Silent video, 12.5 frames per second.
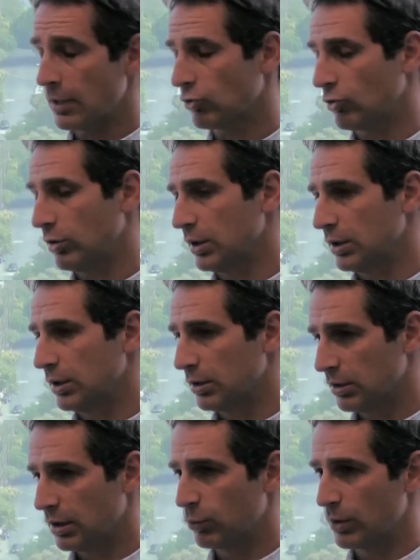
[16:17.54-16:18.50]
Actually,
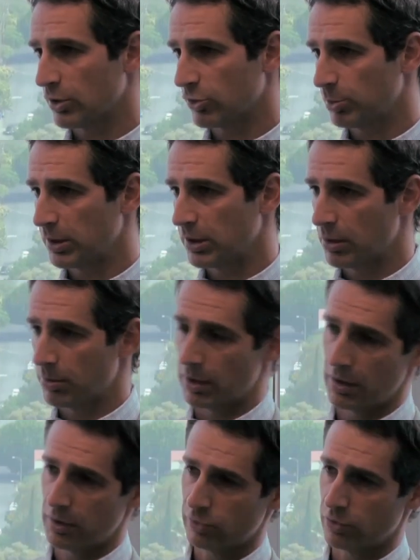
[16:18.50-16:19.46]
if we are speaking
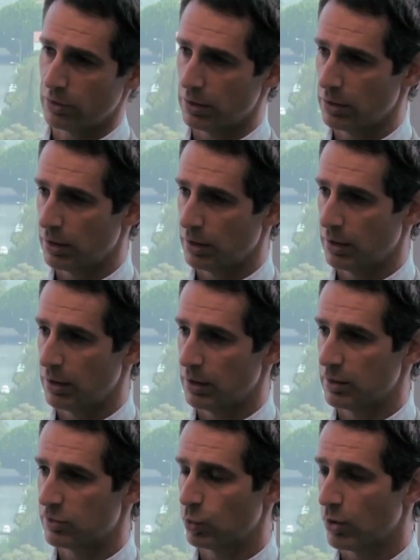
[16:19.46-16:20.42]
about history,
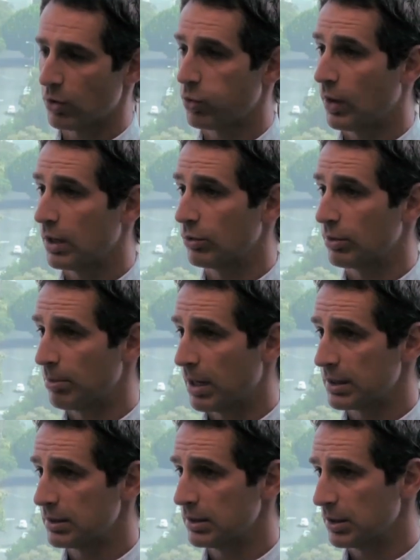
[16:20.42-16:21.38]
it's worthwhile
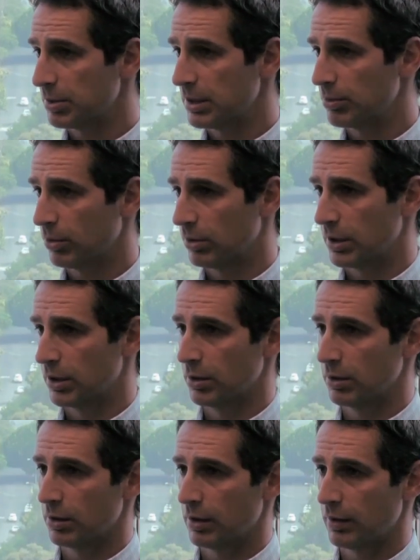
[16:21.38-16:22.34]
reminding people
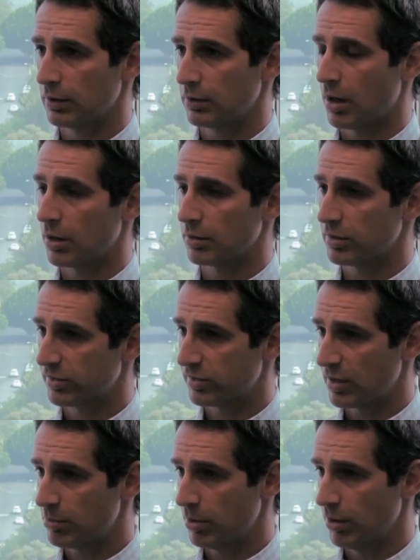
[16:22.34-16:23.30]
here that on
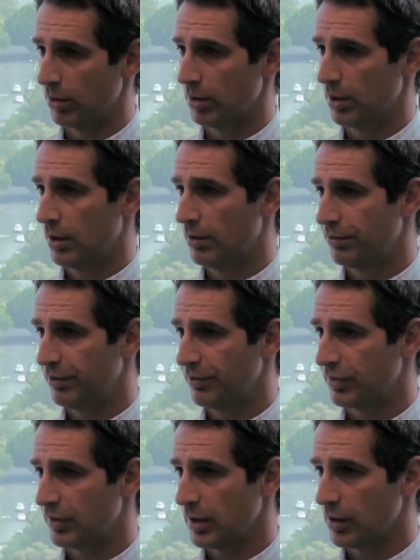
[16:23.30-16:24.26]
December
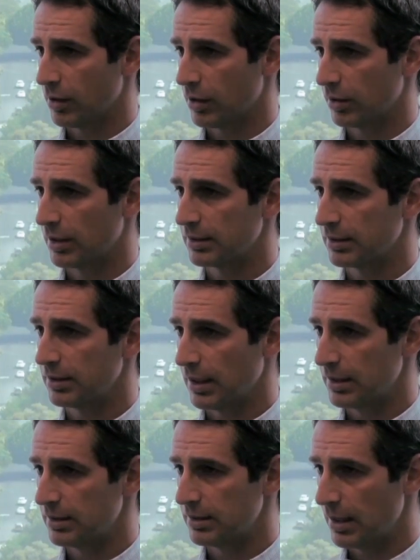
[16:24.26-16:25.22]
15th,
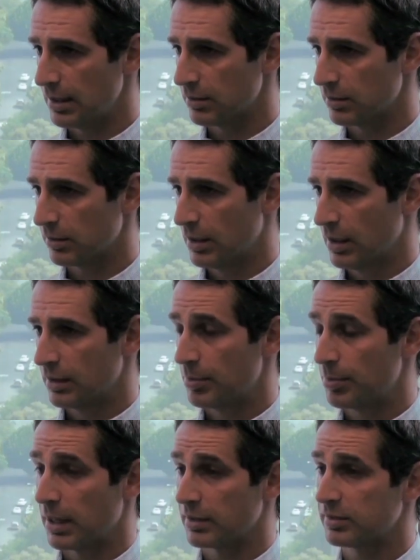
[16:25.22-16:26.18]
1988,
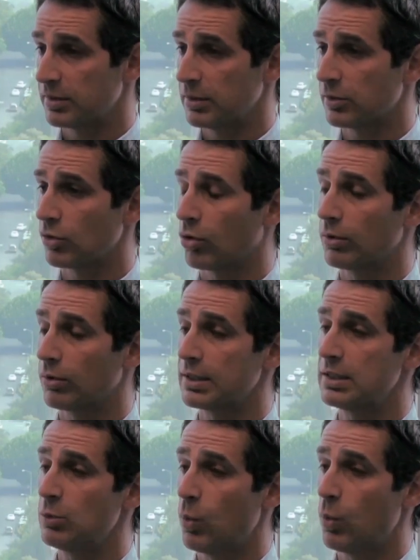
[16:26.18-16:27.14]
the Palestinians
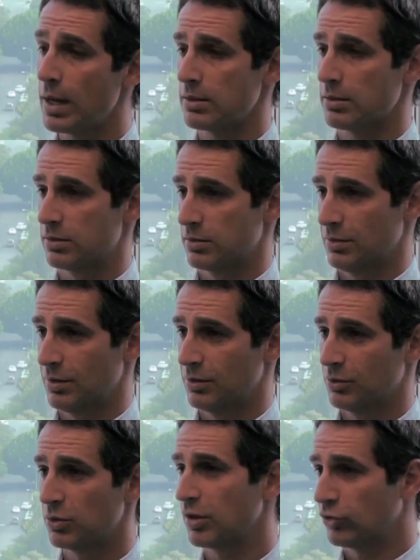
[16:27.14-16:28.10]
already went
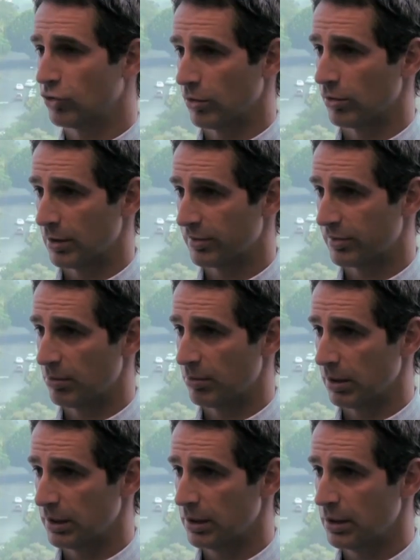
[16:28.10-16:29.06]
to the General
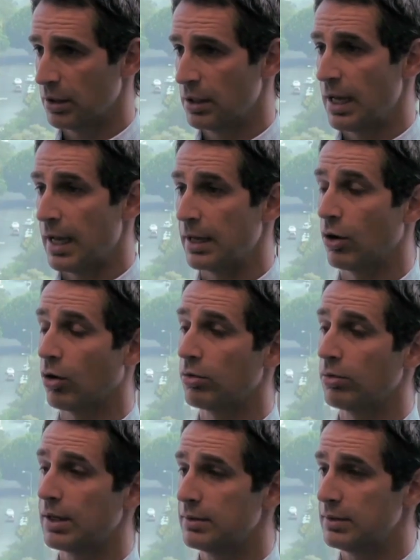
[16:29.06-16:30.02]
Assembly and
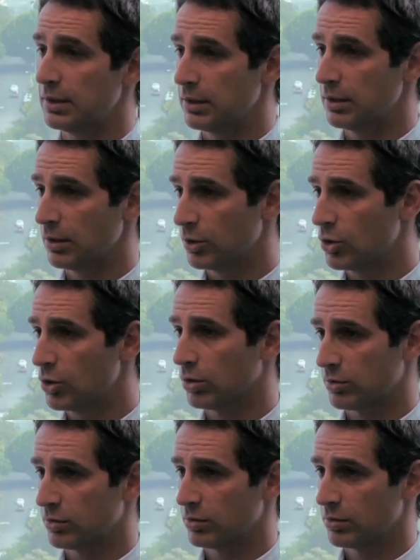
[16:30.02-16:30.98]
already
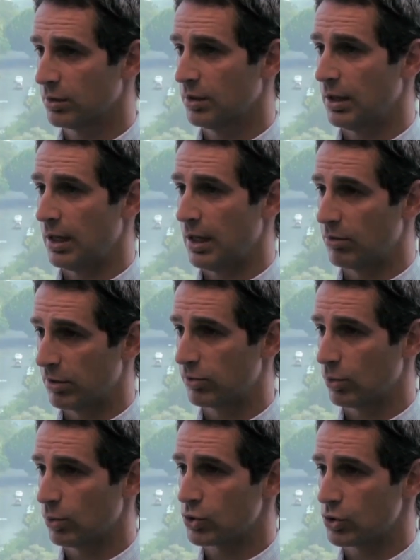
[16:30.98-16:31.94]
got a
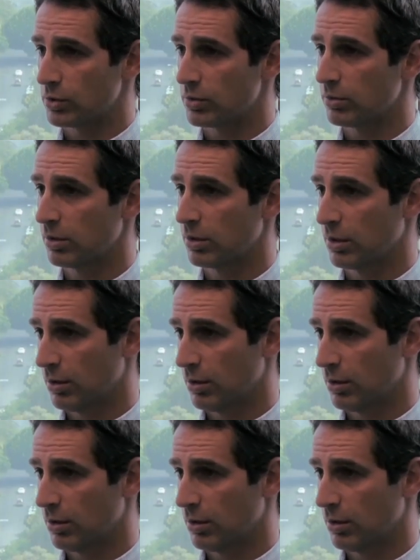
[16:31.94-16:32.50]
resolution